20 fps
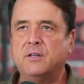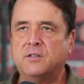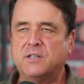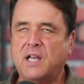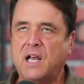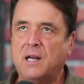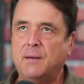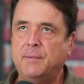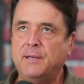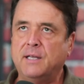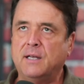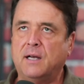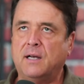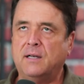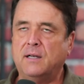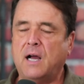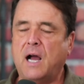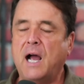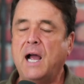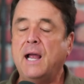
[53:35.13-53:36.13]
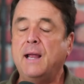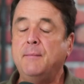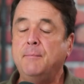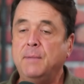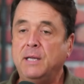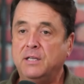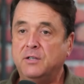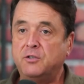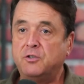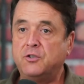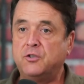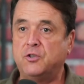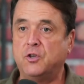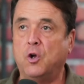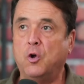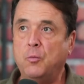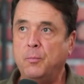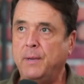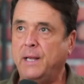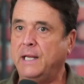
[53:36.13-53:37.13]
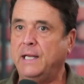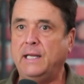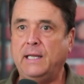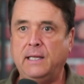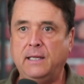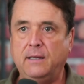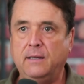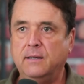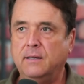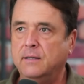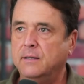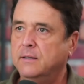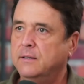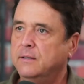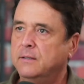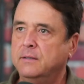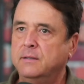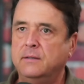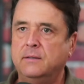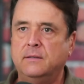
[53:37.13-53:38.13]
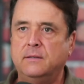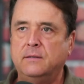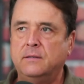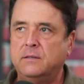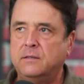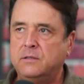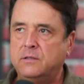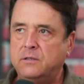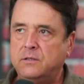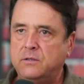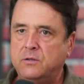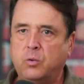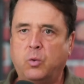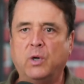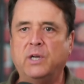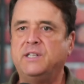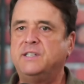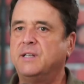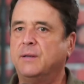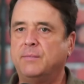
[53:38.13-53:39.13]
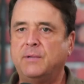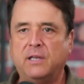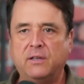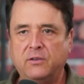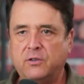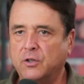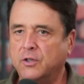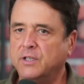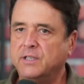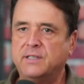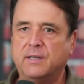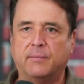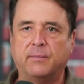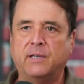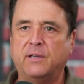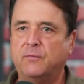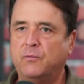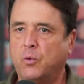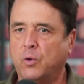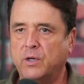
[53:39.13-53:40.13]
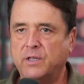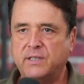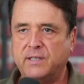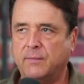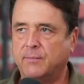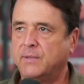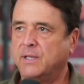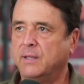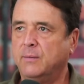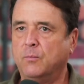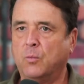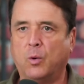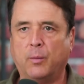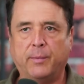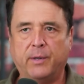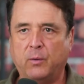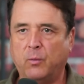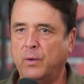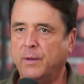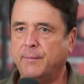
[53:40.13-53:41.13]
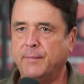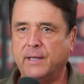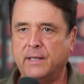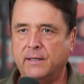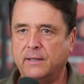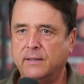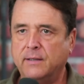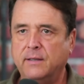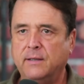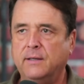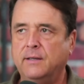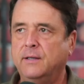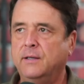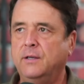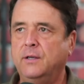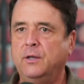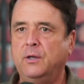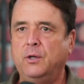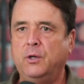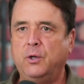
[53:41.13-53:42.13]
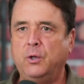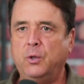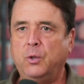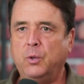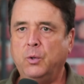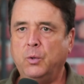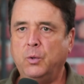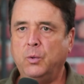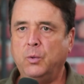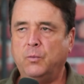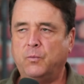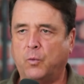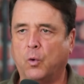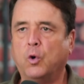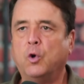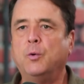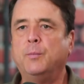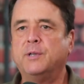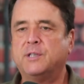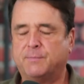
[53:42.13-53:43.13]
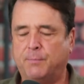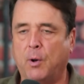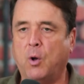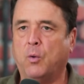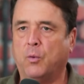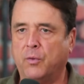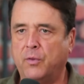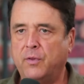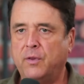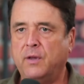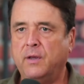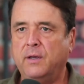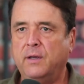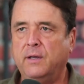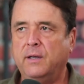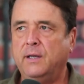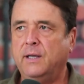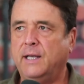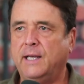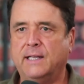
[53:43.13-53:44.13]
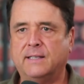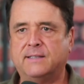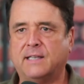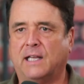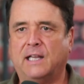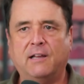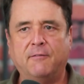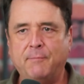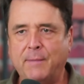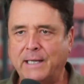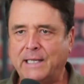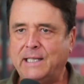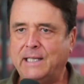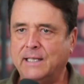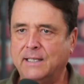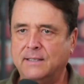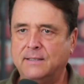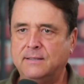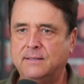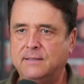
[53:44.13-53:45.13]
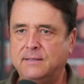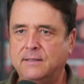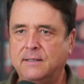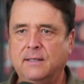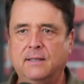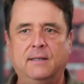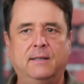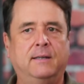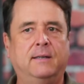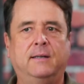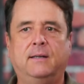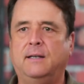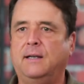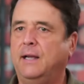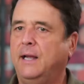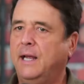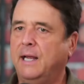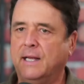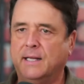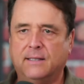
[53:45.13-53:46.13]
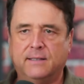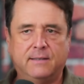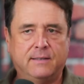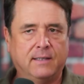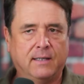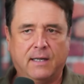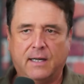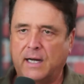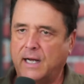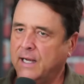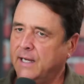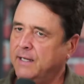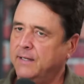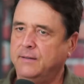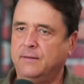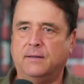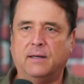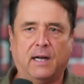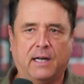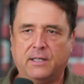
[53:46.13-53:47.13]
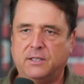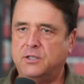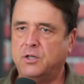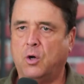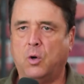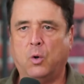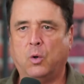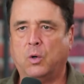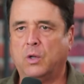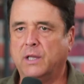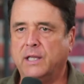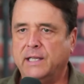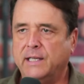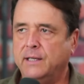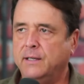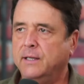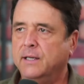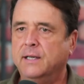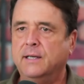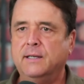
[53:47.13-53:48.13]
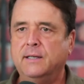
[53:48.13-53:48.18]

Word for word: there's got to be I meet so many 20 something 30 something 40 something Mormon women who for whom it's both it's I love my kids and yes. I I totally